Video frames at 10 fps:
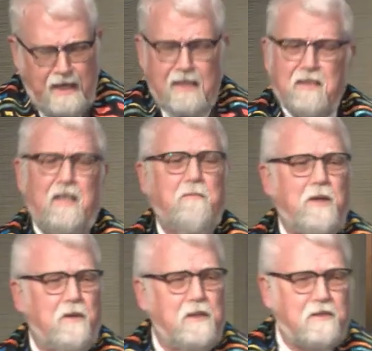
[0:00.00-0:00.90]
against
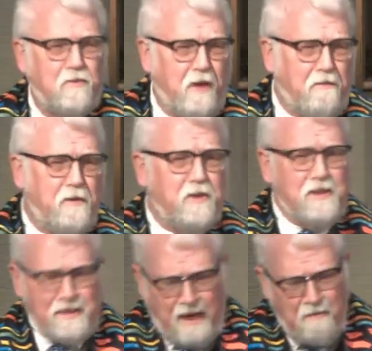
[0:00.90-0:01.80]
immigrants and
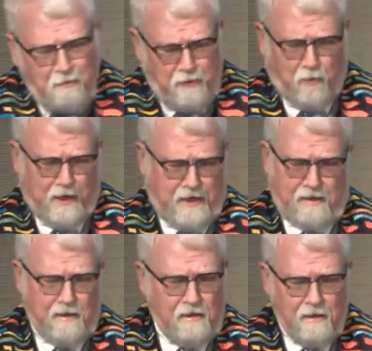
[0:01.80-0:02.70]
refugees
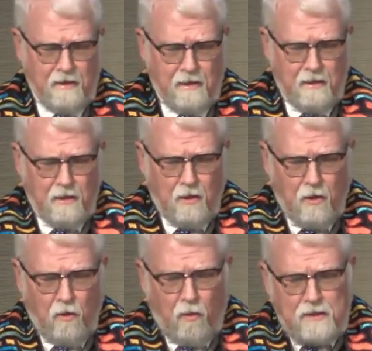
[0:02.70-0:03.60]
everywhere.
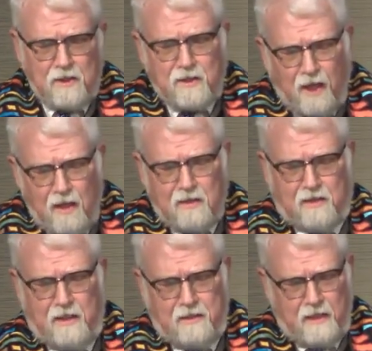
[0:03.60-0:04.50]
What
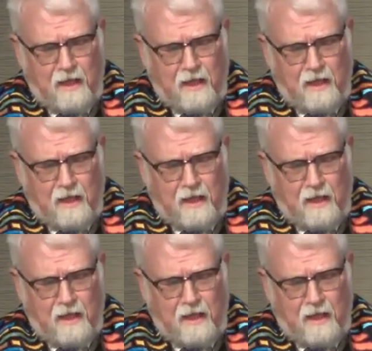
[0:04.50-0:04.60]
starts as an